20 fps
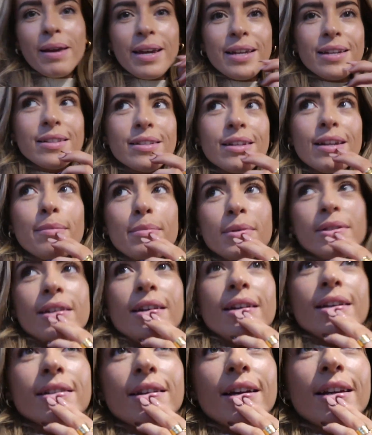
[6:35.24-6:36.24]
It's
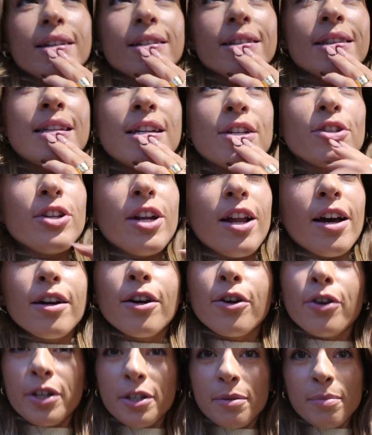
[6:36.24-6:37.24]
Liberties and it's literally like a
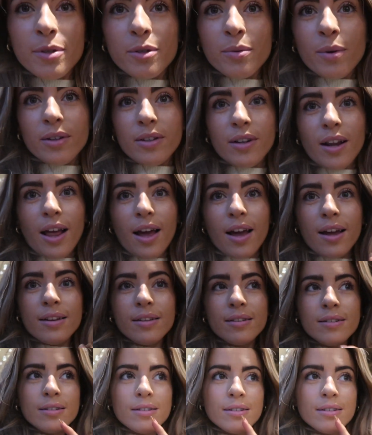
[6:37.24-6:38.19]
Christmas wonderland.